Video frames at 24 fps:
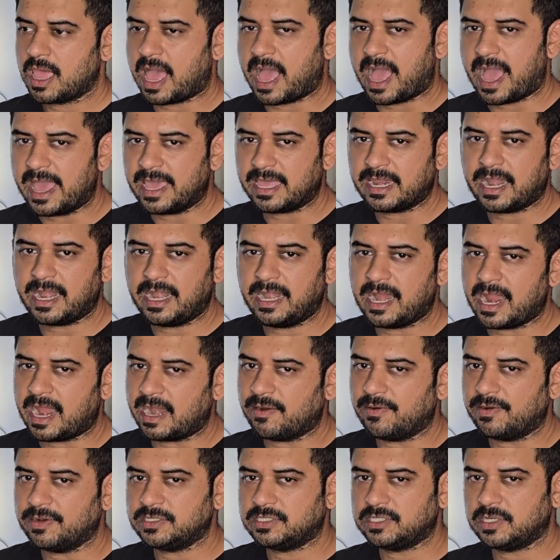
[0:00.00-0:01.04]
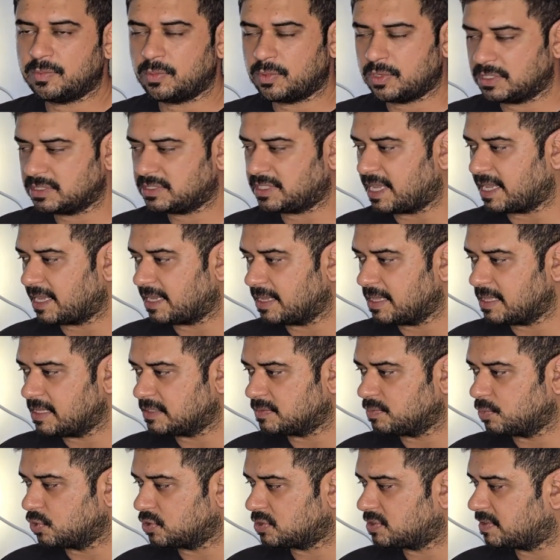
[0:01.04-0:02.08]
I ride adventure
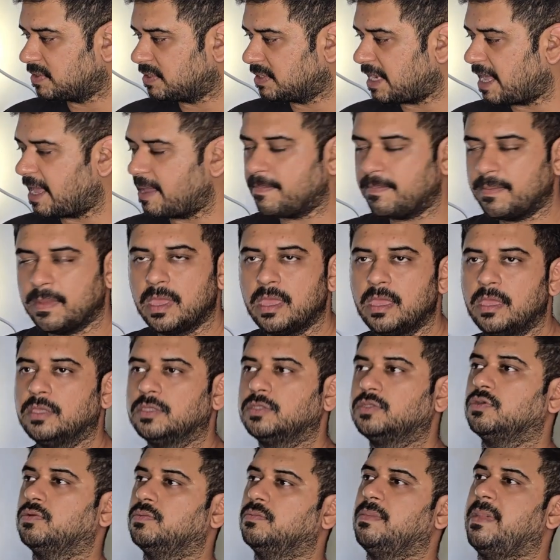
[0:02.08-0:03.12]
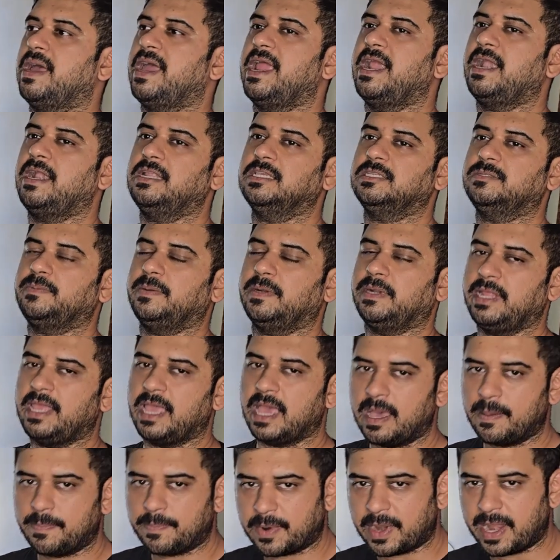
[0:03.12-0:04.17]
motorcycles most of the time, so my head is pretty
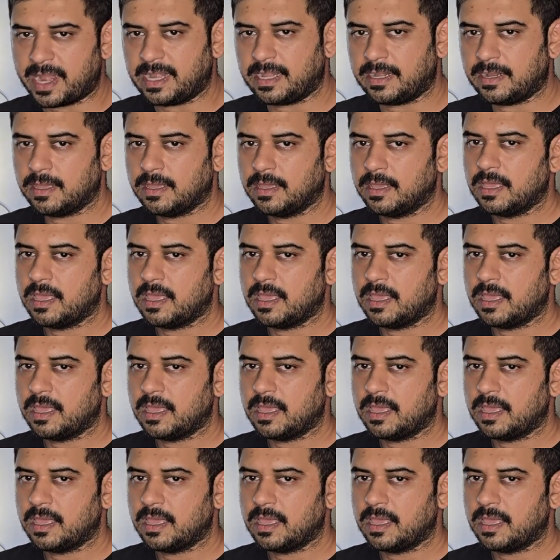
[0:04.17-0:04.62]
upright,